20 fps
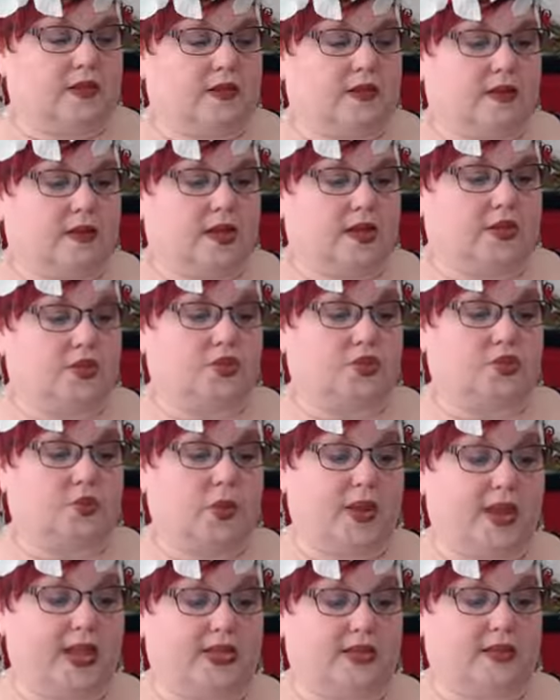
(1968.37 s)
in
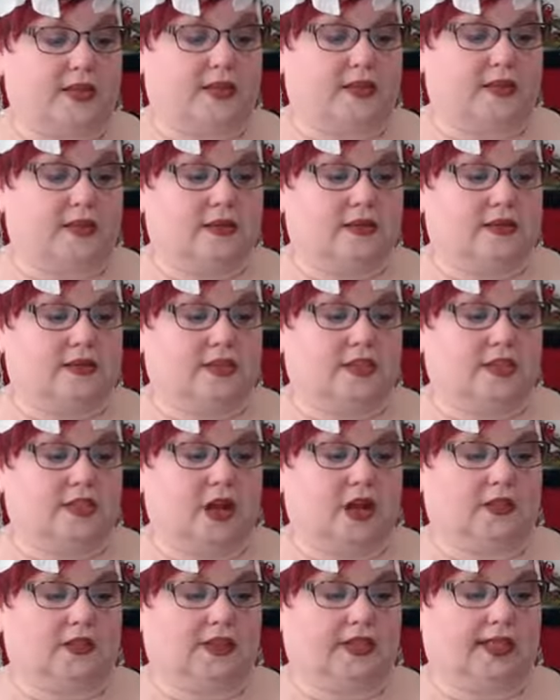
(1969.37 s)
Sweden, it's
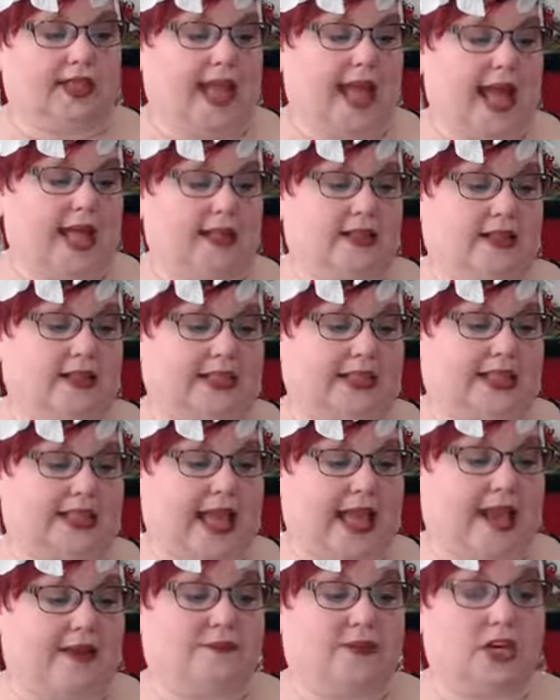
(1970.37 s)
called the
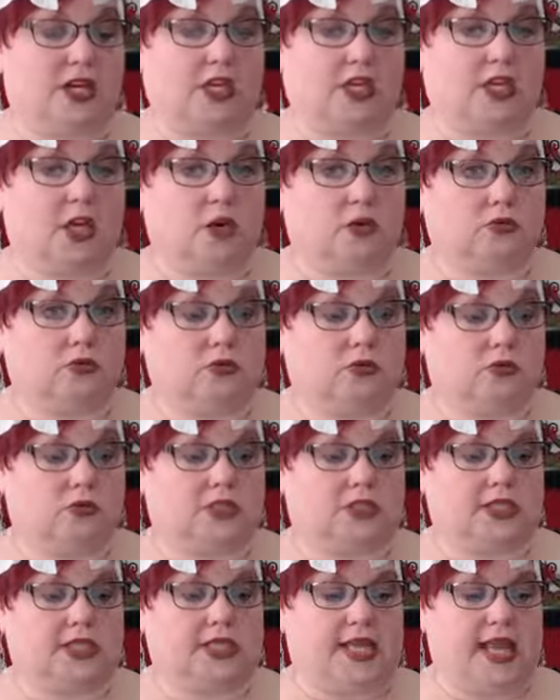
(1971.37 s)
Gavle goat,
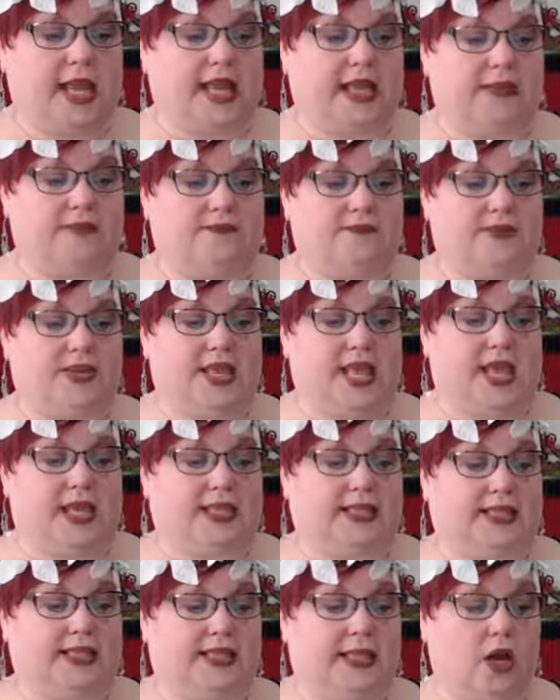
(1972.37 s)
G A V
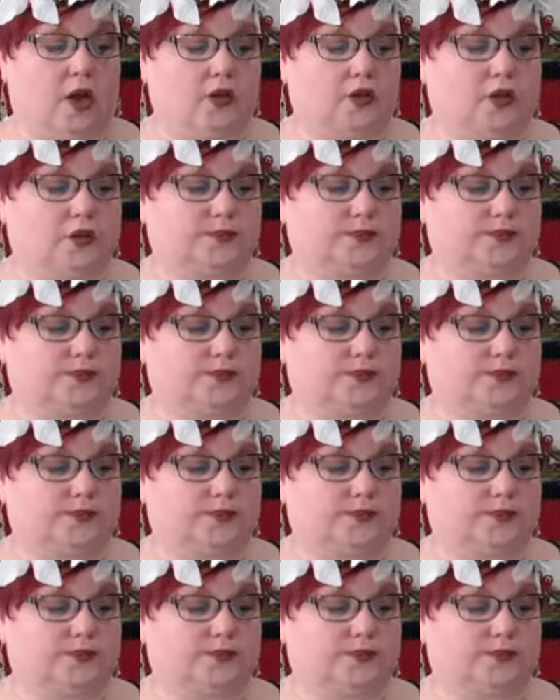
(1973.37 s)
L E goat,